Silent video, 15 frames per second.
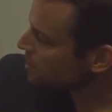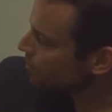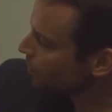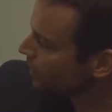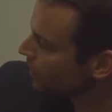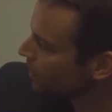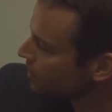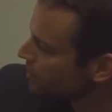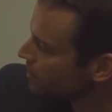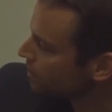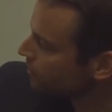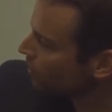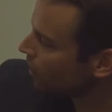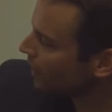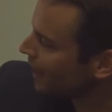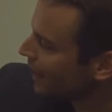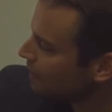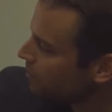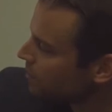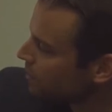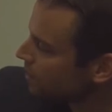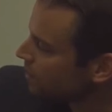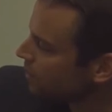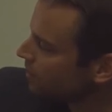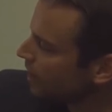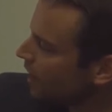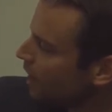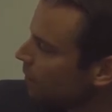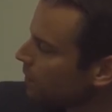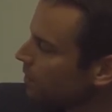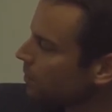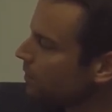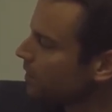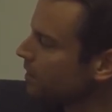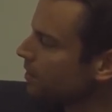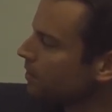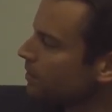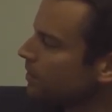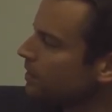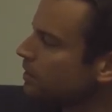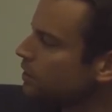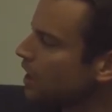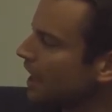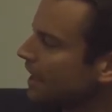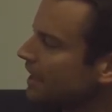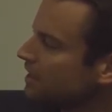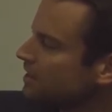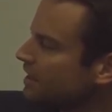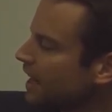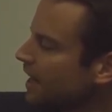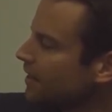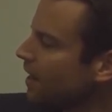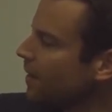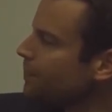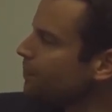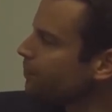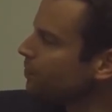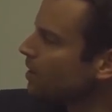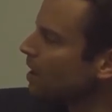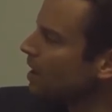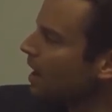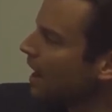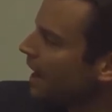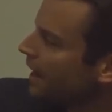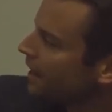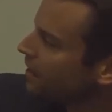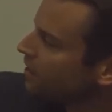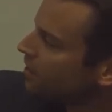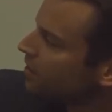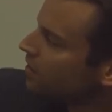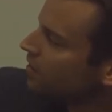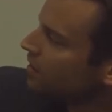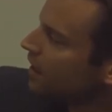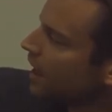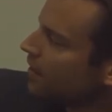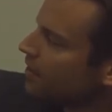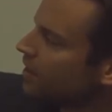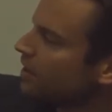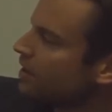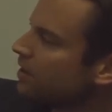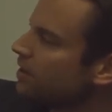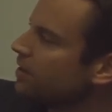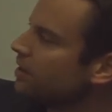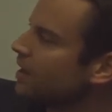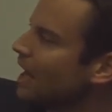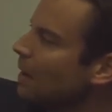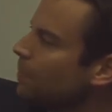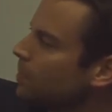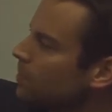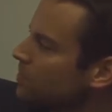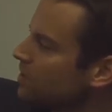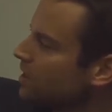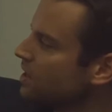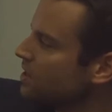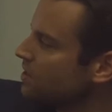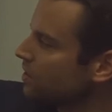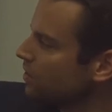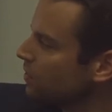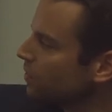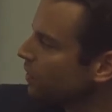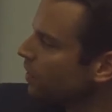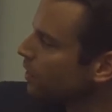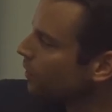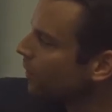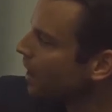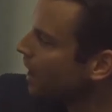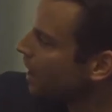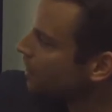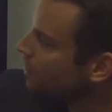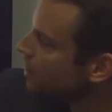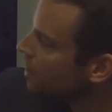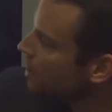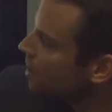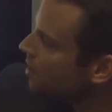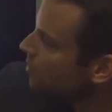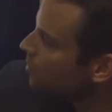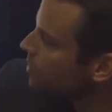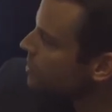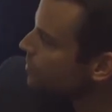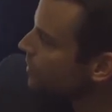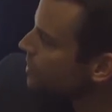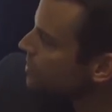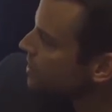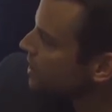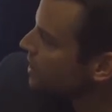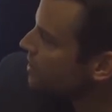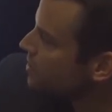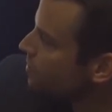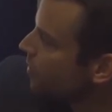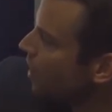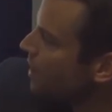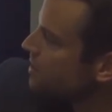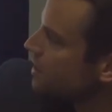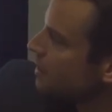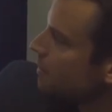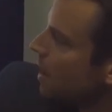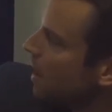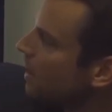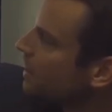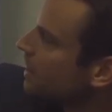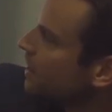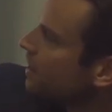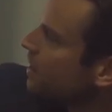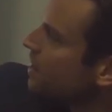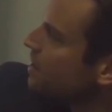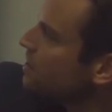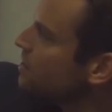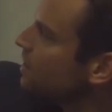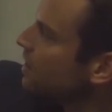Springs and Rockhampton and Darwin, we're tracking together, and the other capital cities are further around. Brisbane's in its rising market,